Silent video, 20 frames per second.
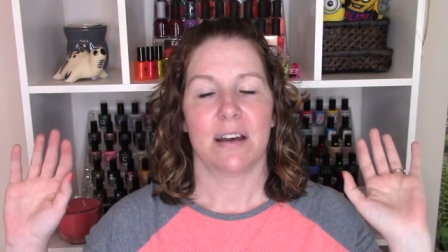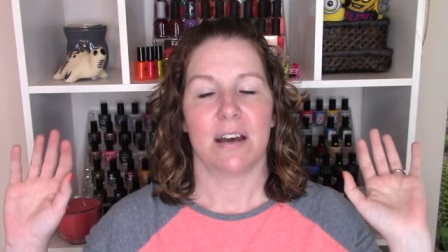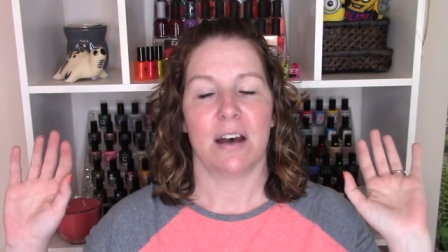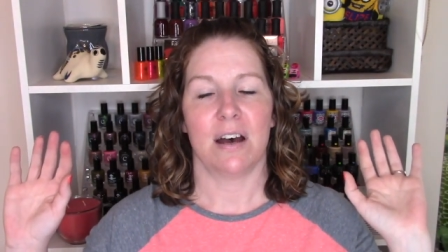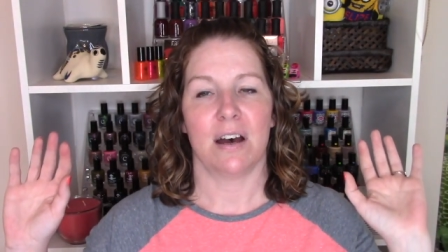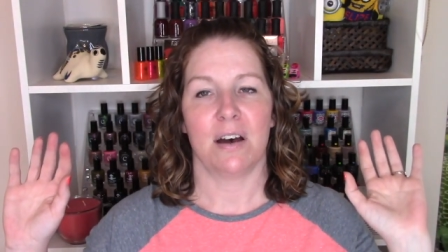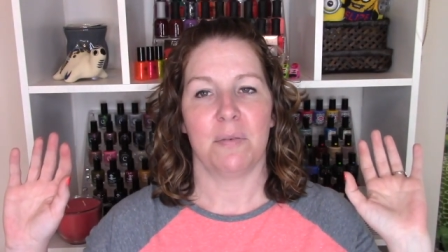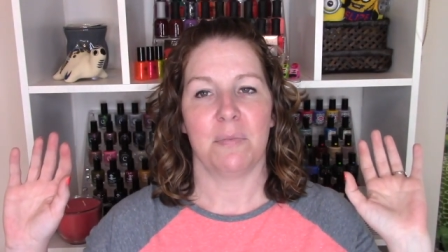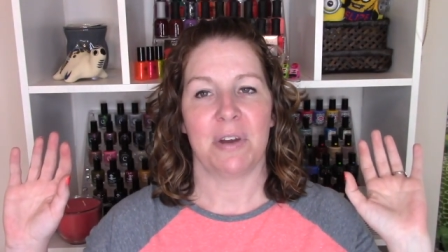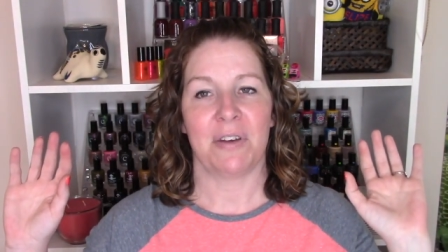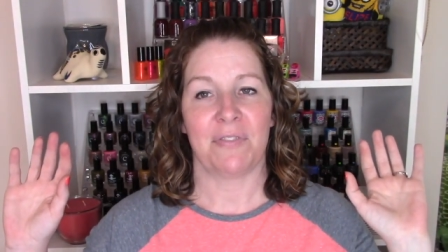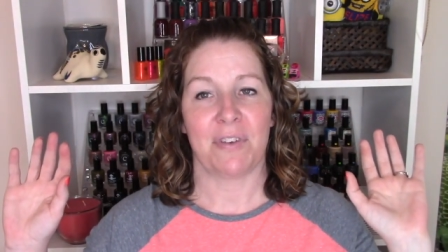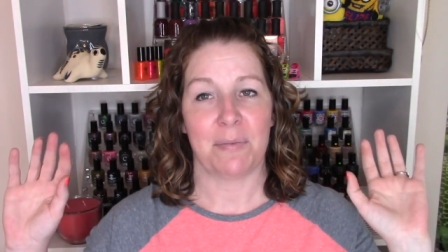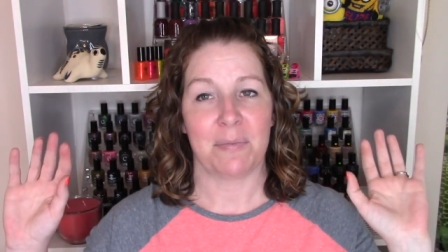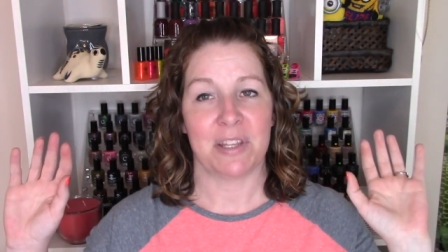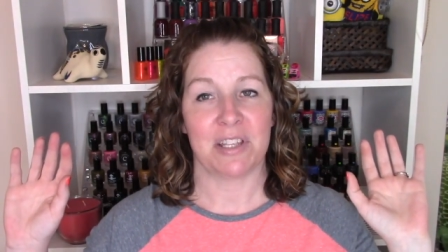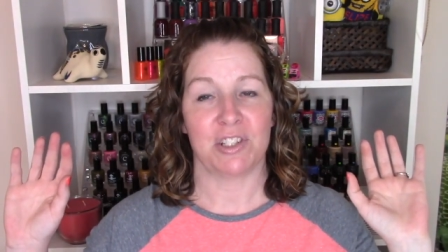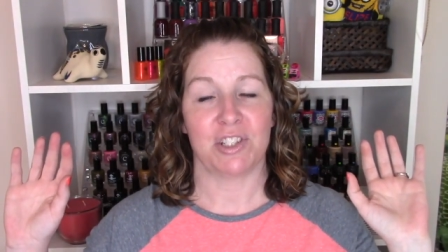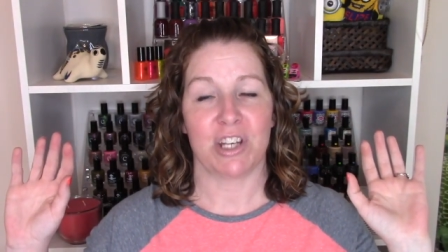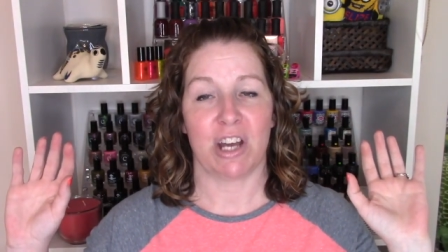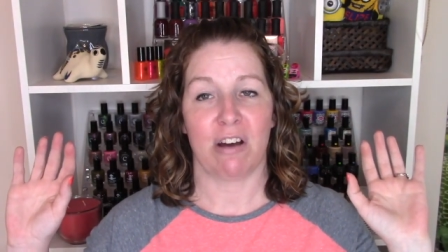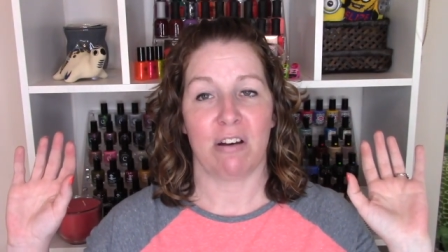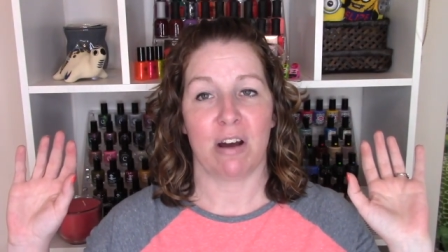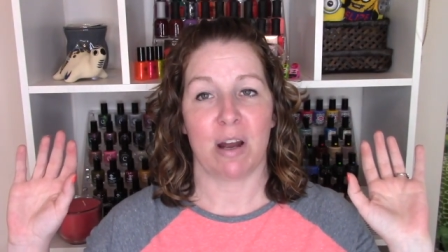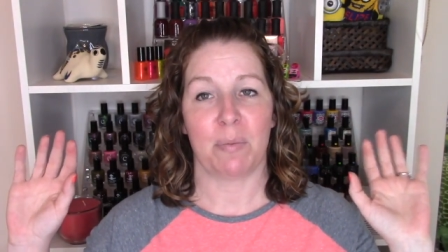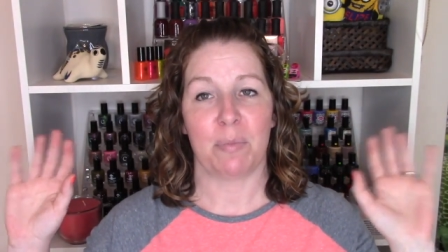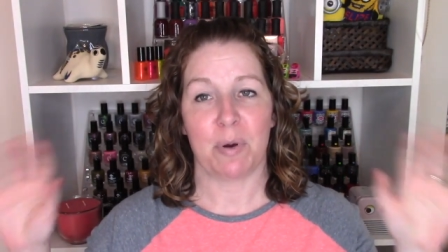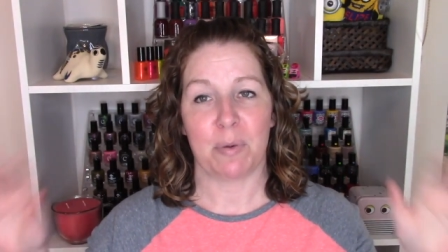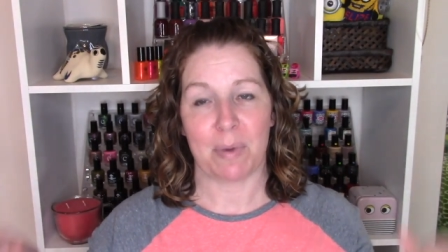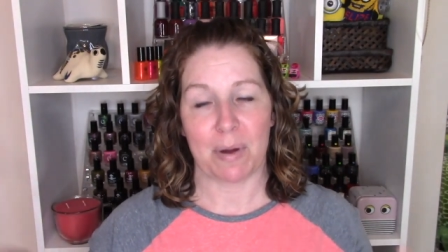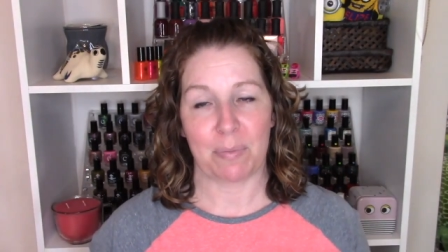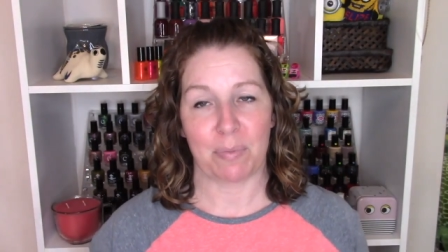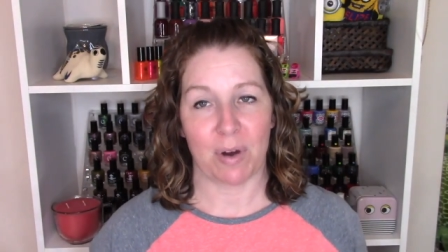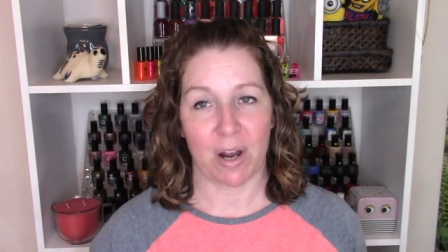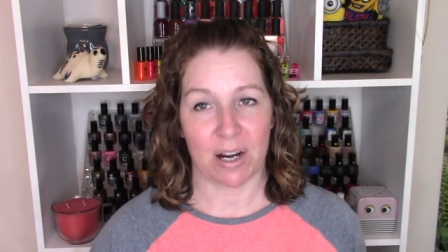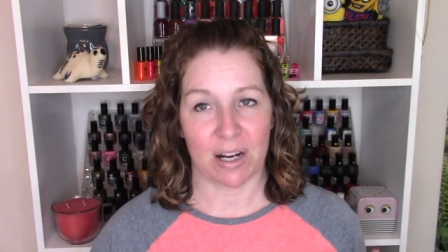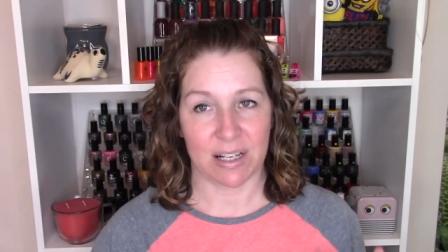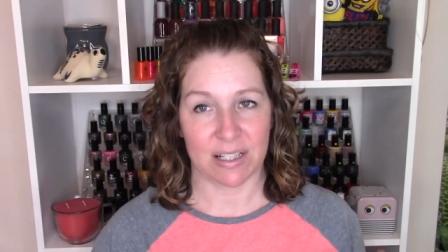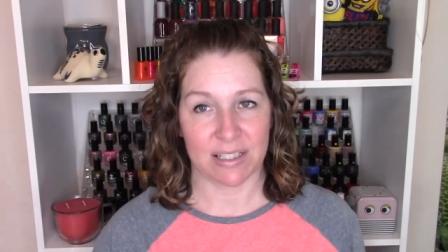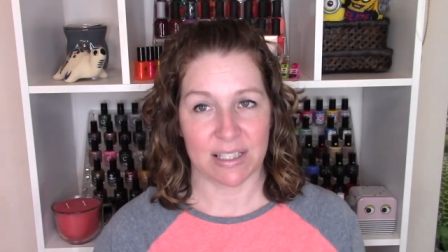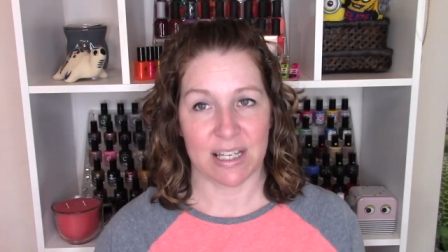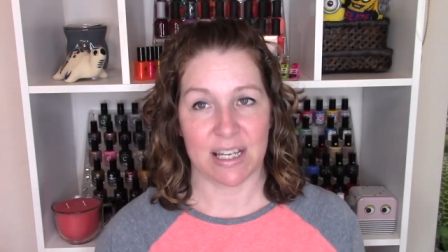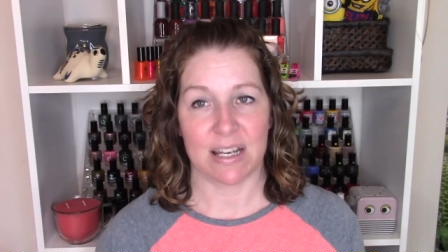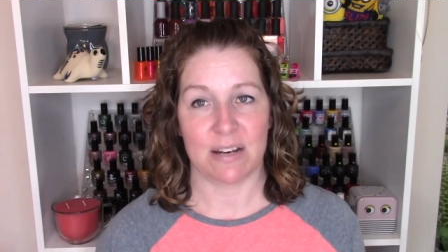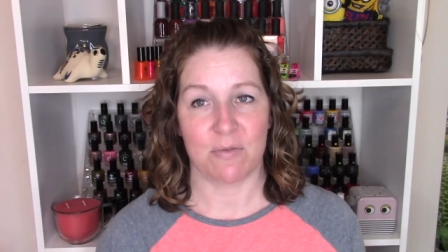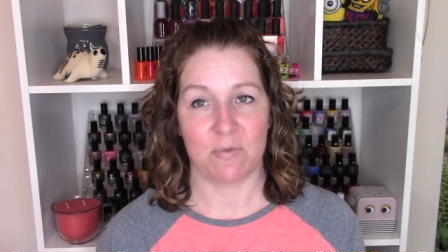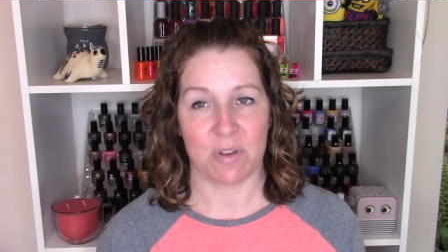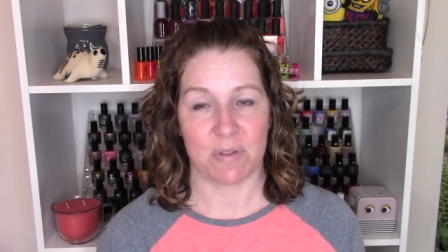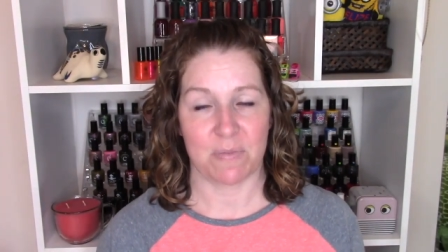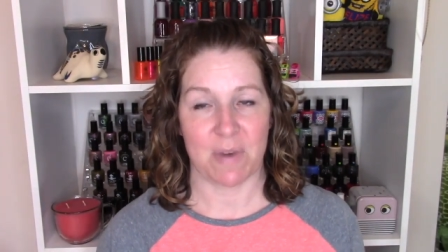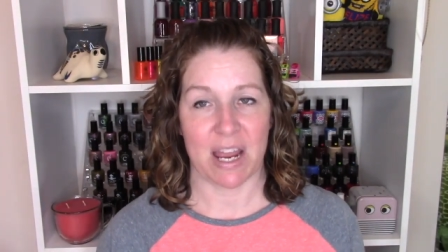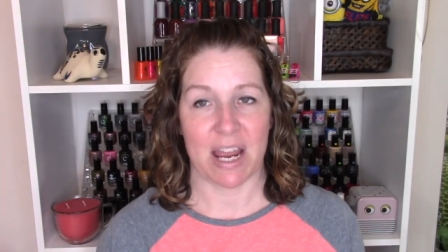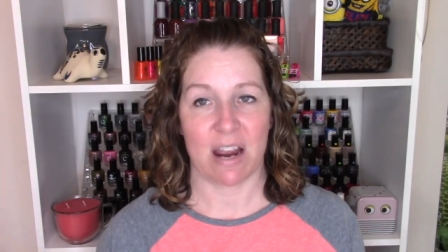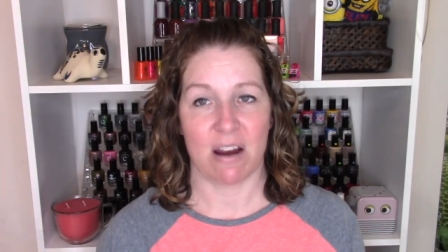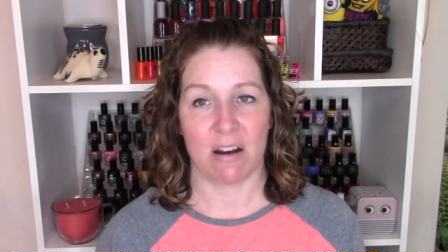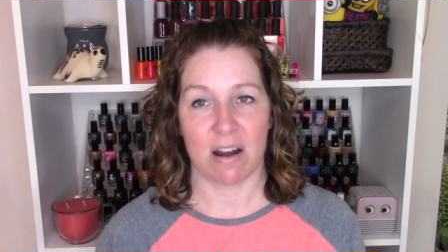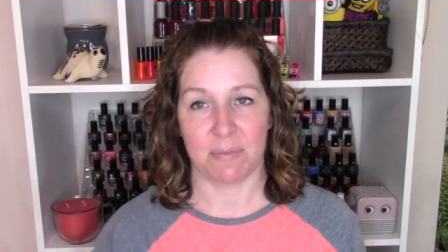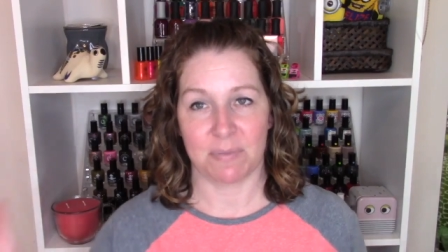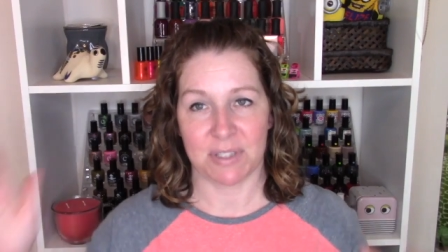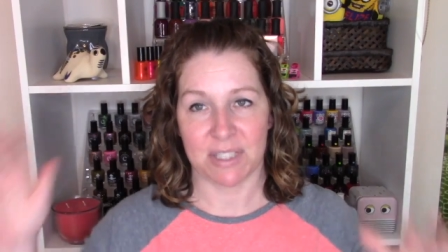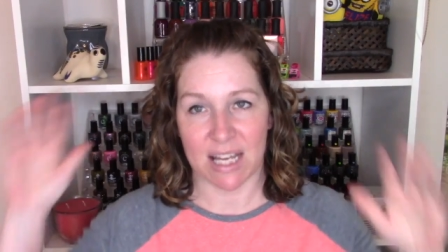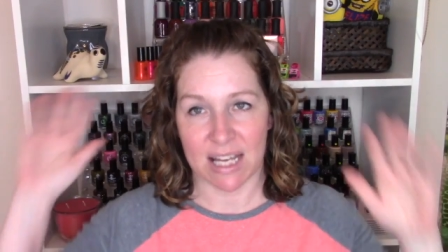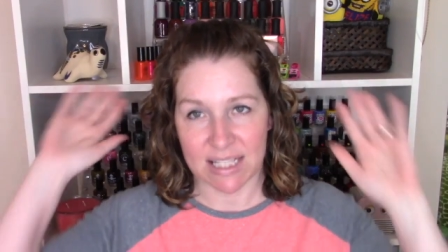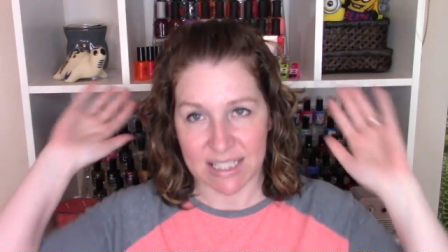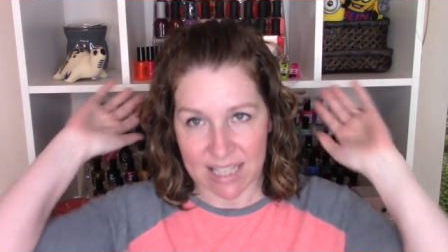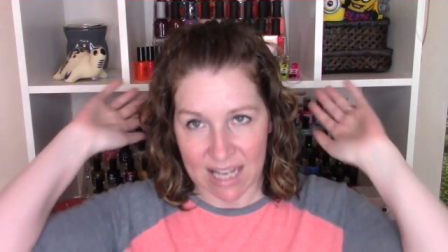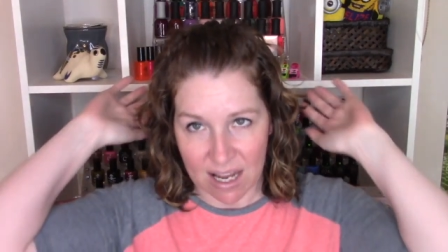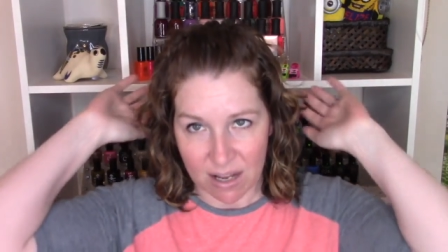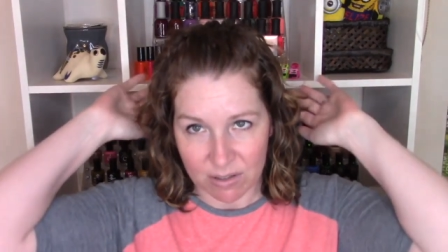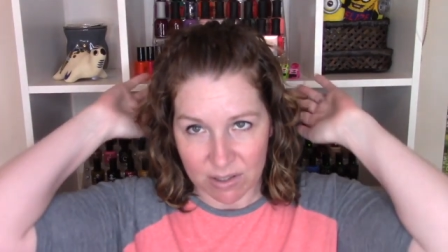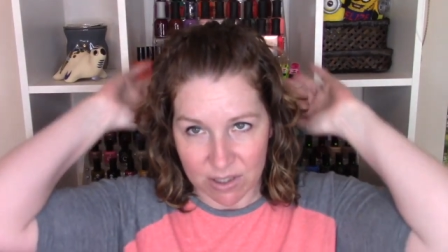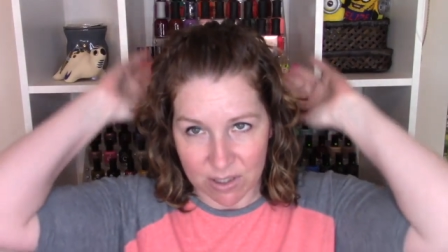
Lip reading: If I'm in the shower, I put my products in with my hair upside down,